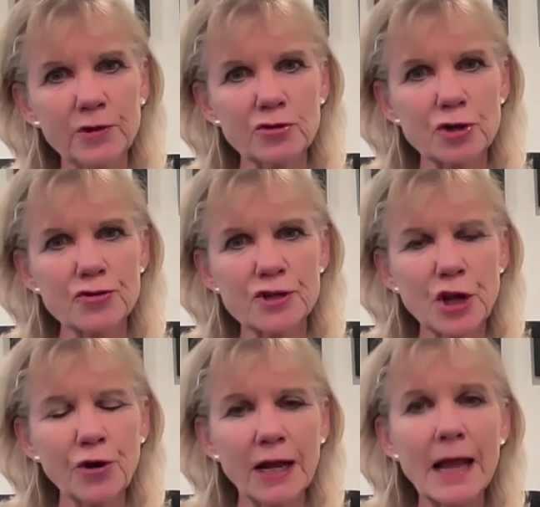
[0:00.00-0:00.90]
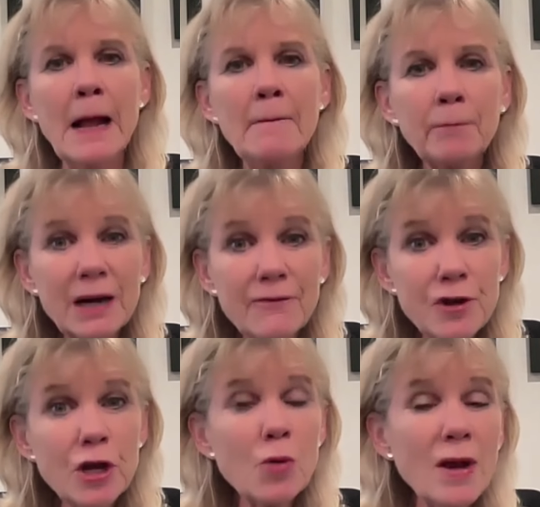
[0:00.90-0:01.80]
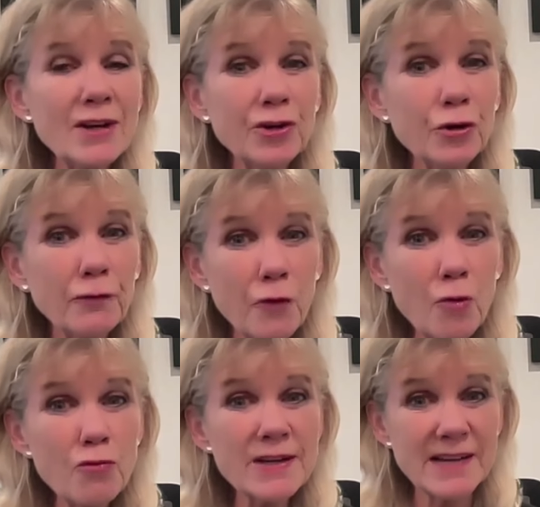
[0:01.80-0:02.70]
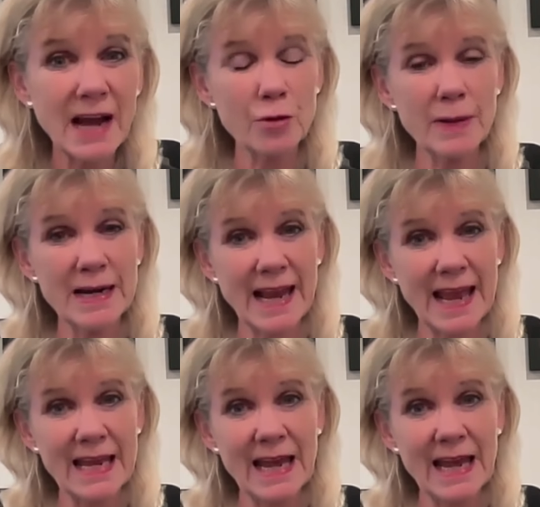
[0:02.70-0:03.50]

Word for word: from Social Security. But if you can wait to your full retirement